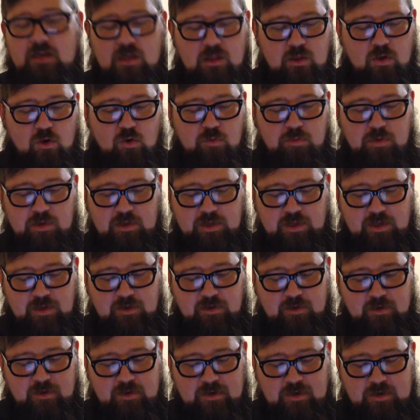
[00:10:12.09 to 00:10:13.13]

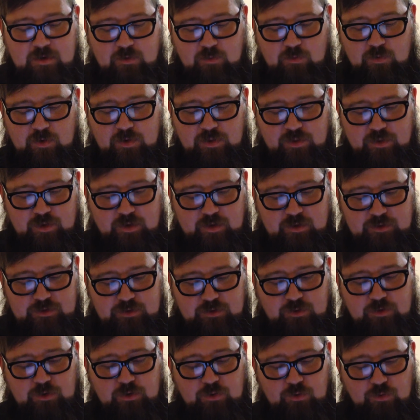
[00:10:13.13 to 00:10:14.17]
globally with
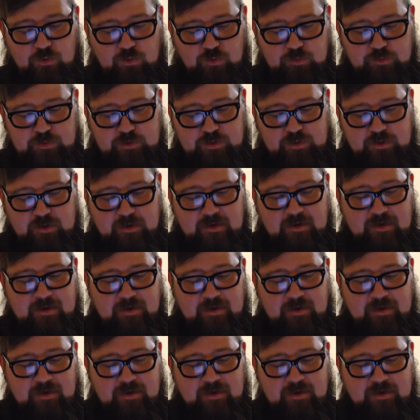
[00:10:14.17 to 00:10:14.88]
certain groups.